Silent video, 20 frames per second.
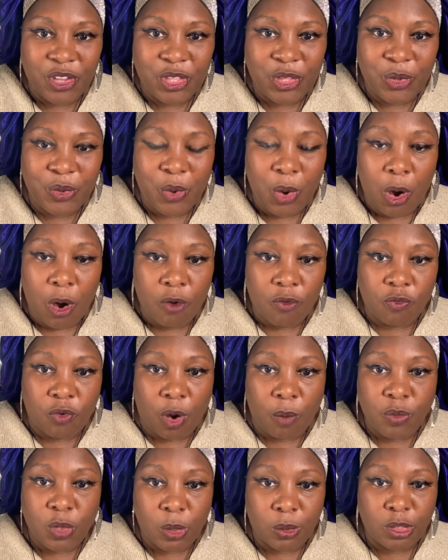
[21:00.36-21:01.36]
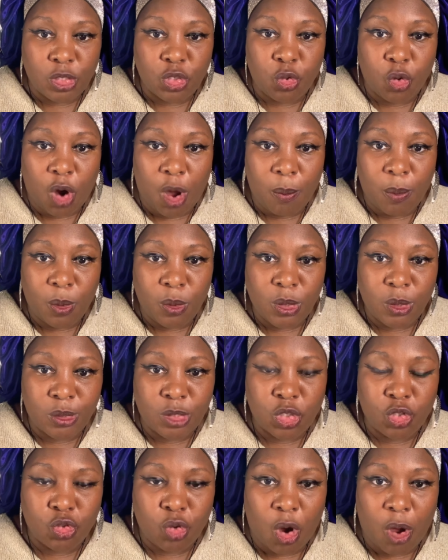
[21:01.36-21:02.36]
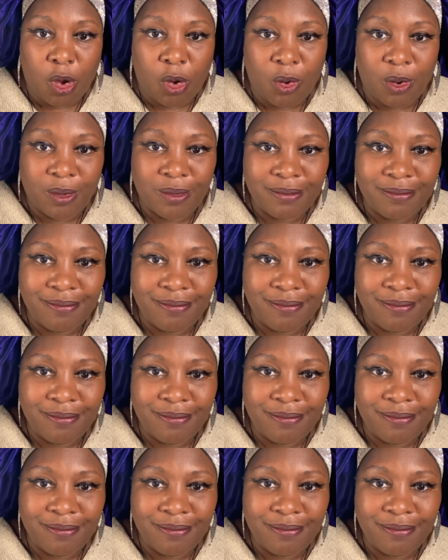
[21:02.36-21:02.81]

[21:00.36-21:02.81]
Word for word: you from your trouble, your struggle,